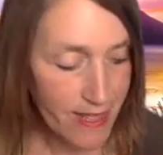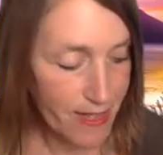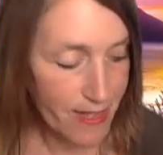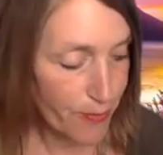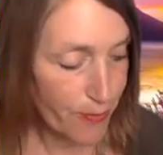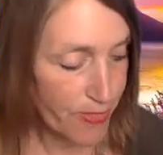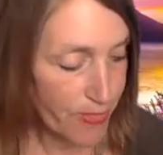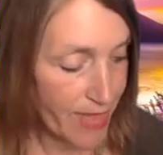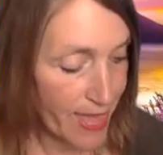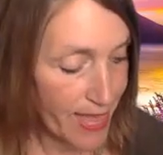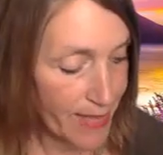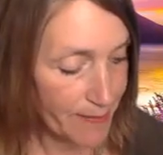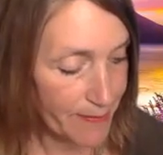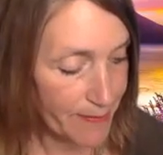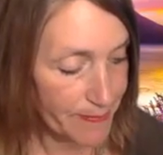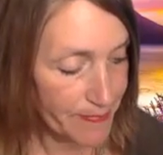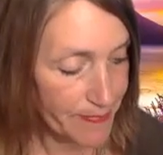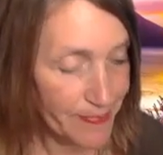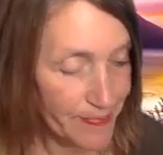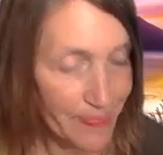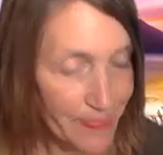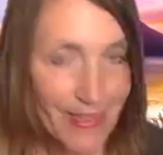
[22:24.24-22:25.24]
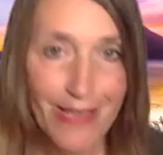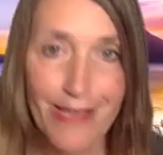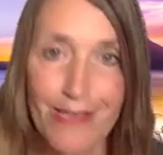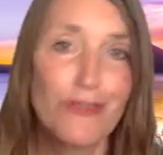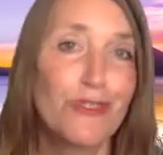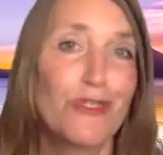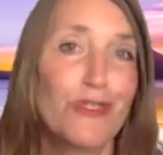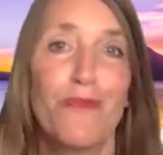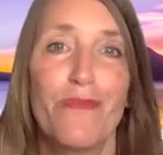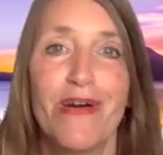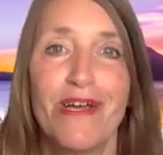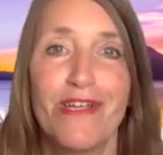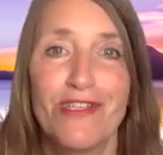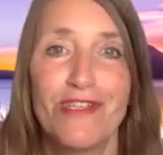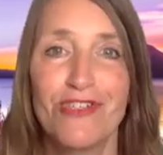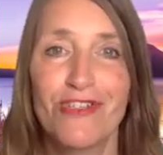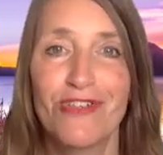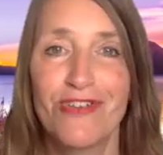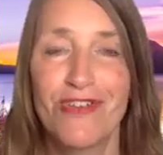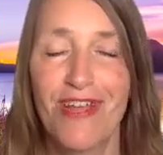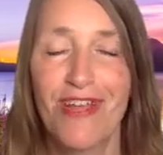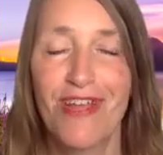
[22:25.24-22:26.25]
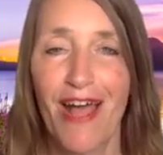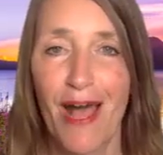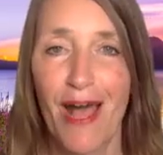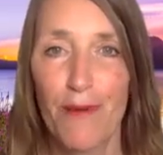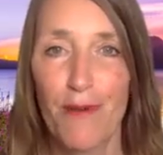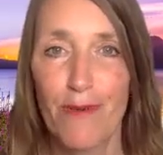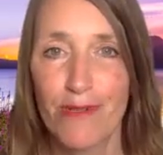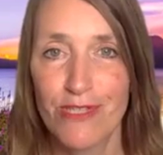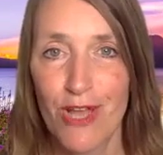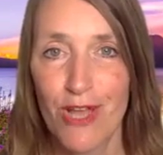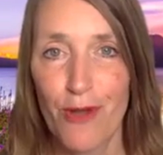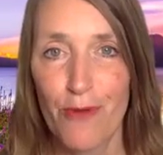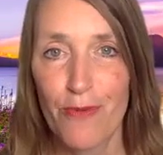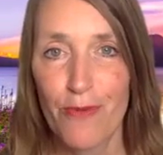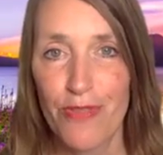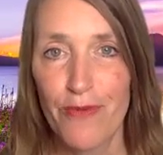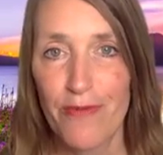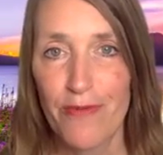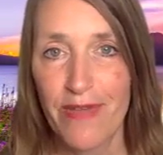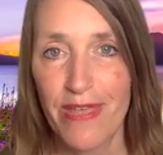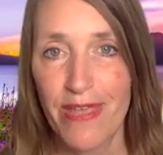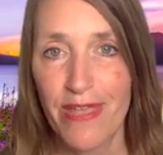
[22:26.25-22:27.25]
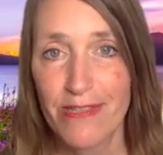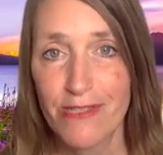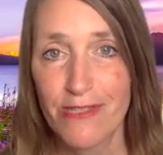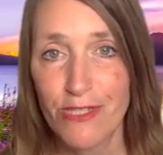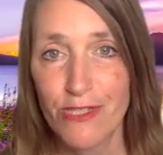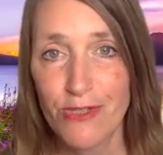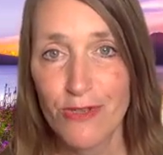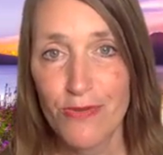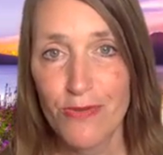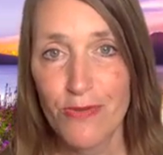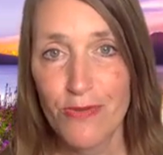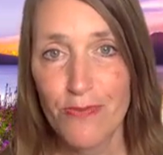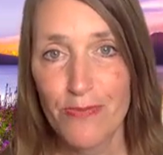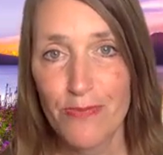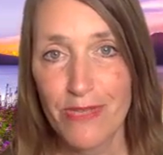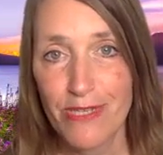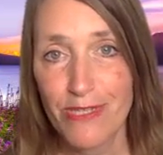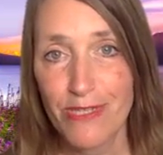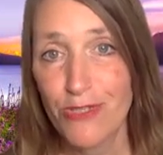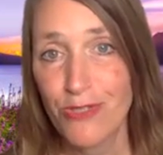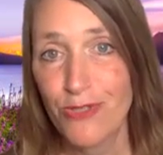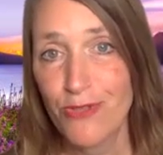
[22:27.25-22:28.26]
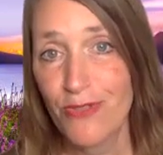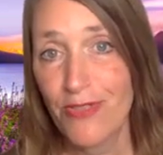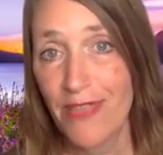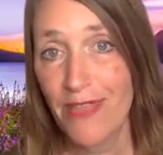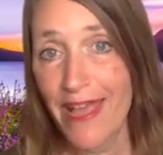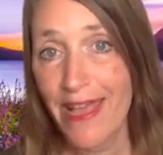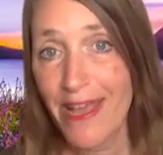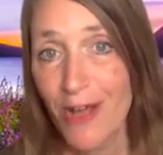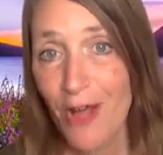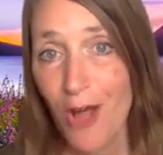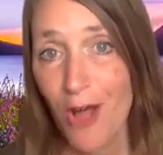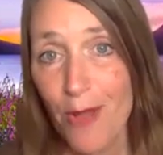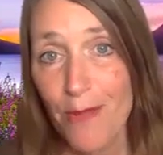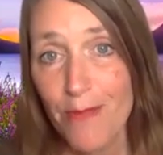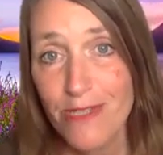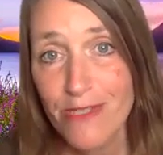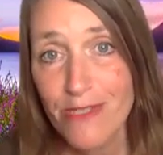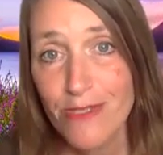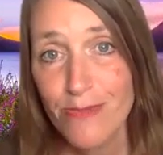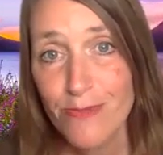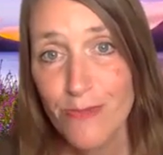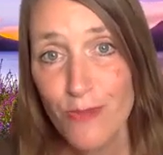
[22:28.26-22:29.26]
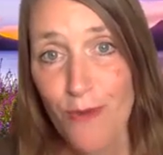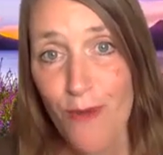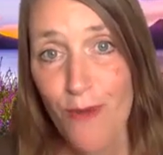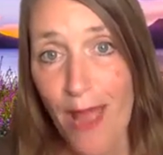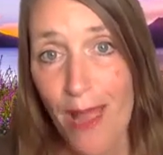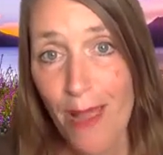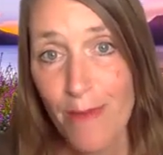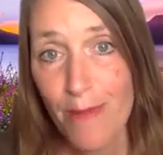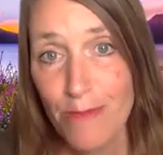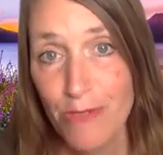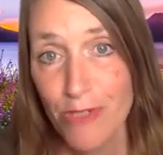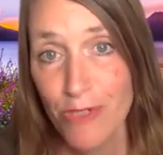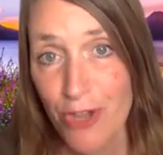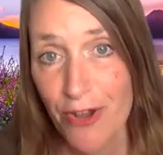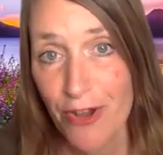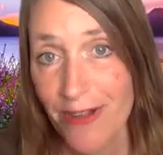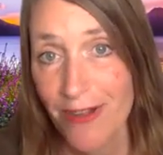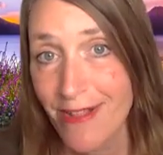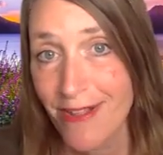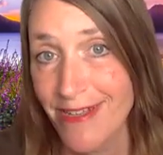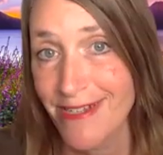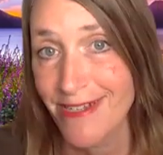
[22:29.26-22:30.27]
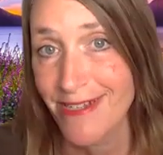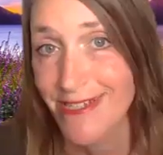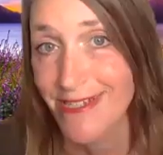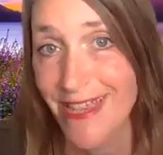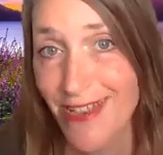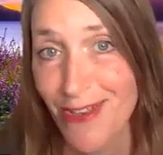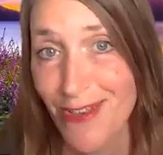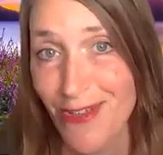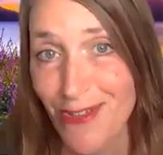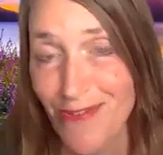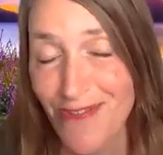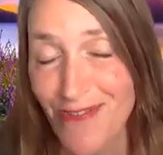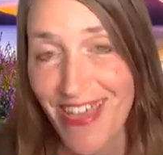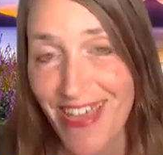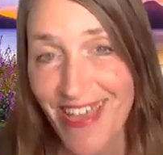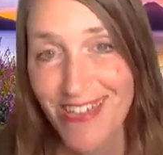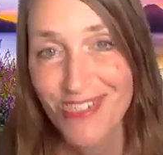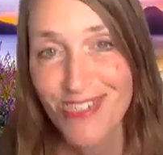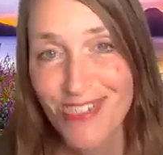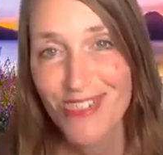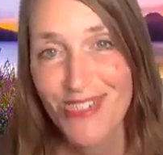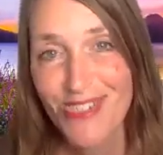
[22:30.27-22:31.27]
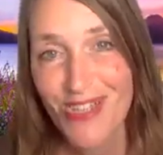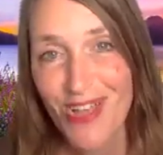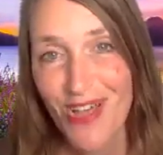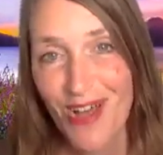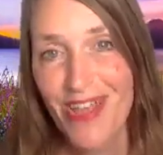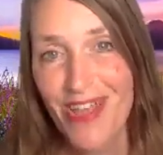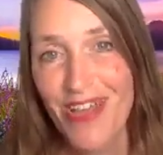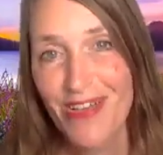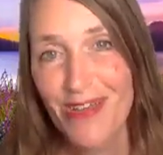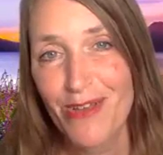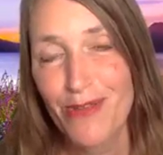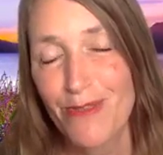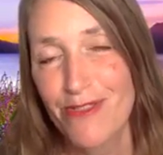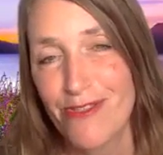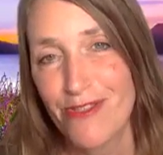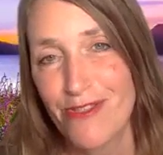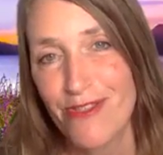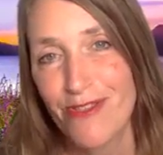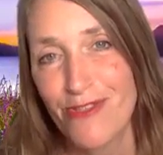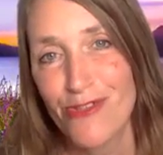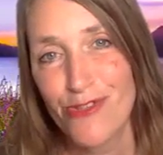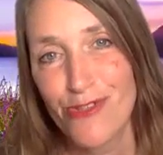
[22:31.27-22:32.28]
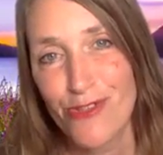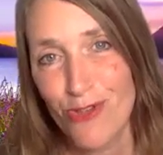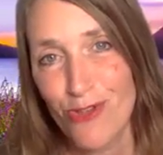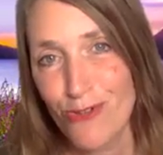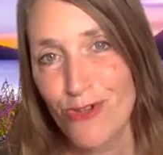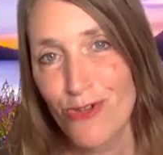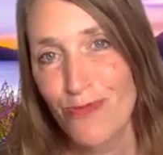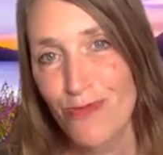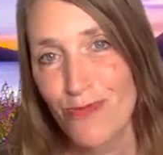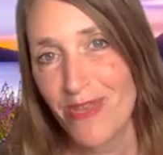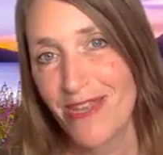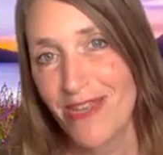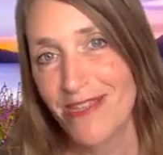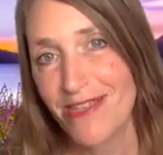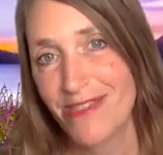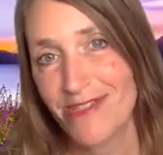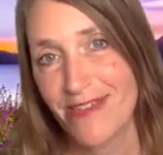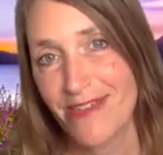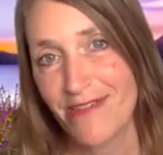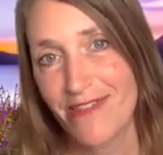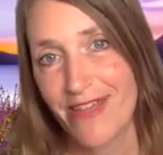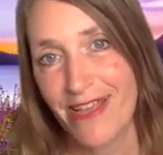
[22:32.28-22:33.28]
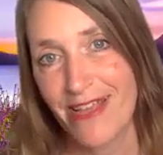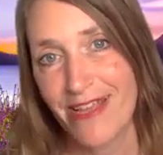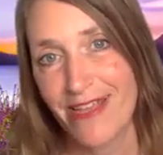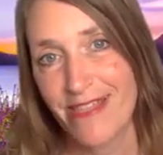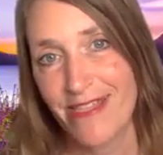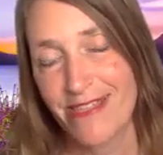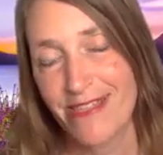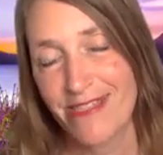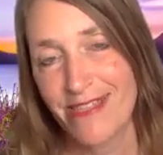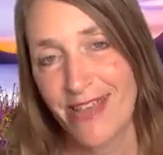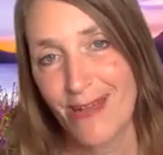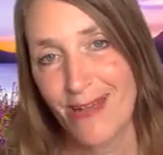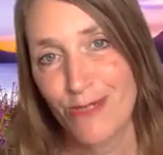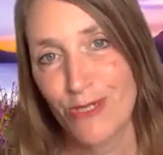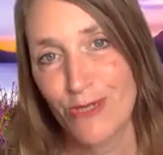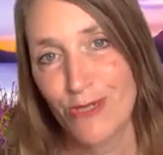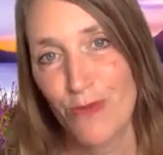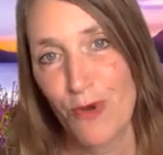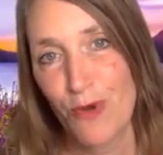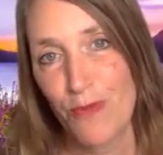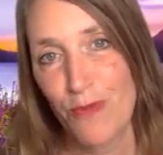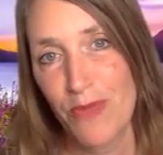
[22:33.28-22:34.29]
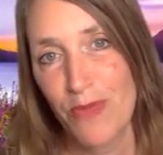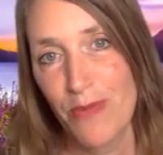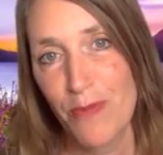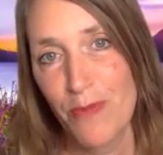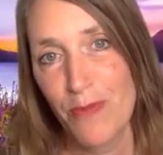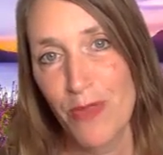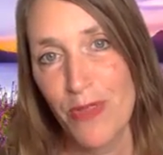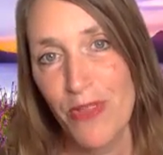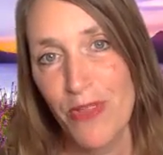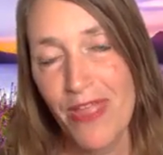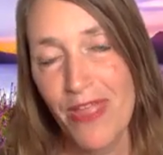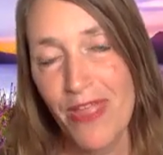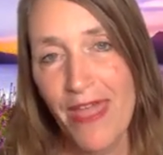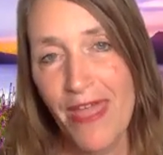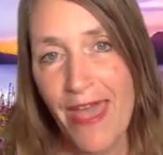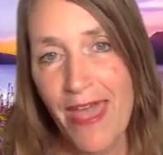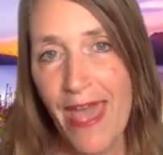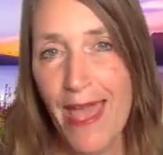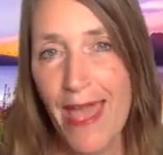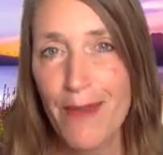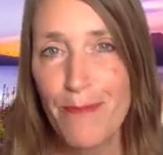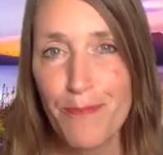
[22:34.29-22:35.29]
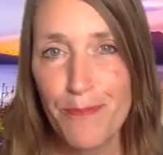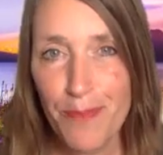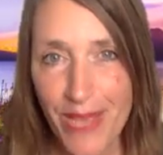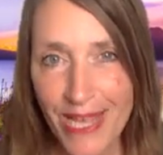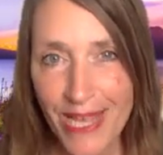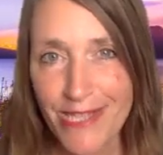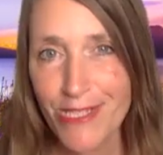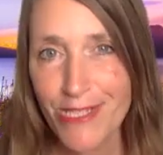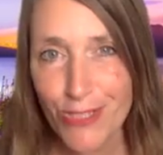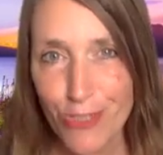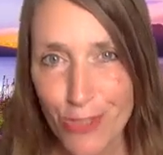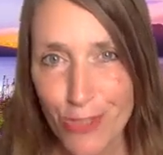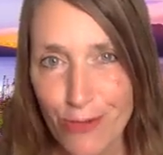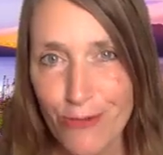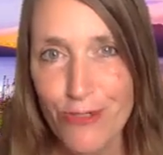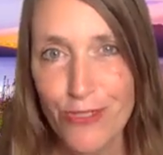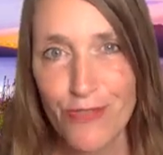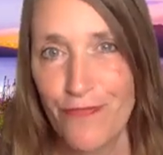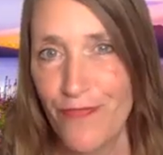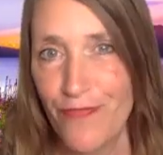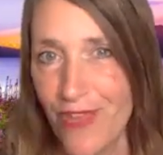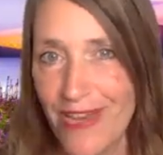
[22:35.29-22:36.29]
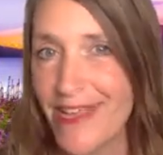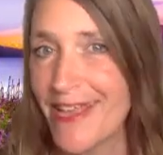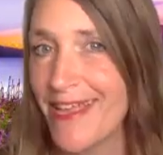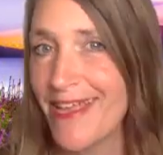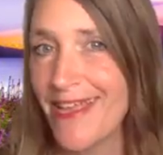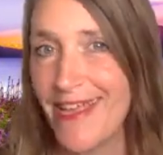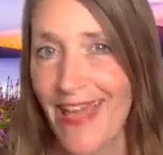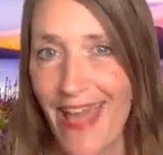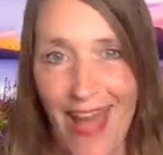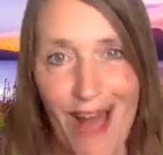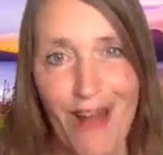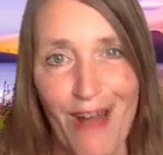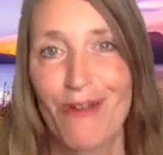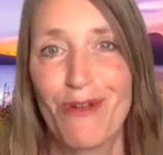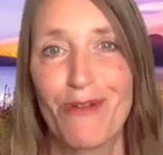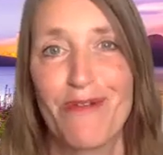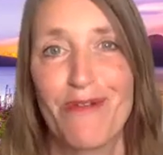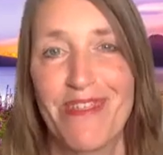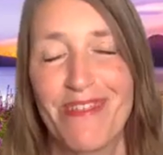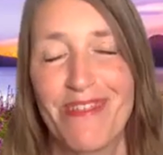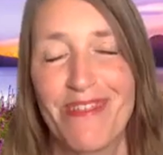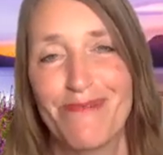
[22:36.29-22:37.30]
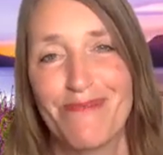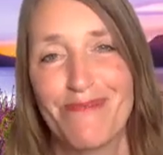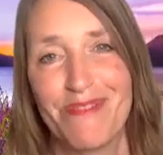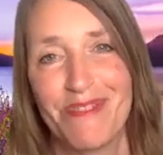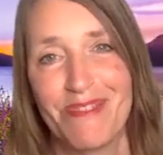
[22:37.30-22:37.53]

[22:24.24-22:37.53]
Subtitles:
With that, thank you so much. I will talk with you again soon. Please do like, comment, subscribe, share, click to get notifications, all that good social media stuff that gets us out to more people and beats those finicky algorithms.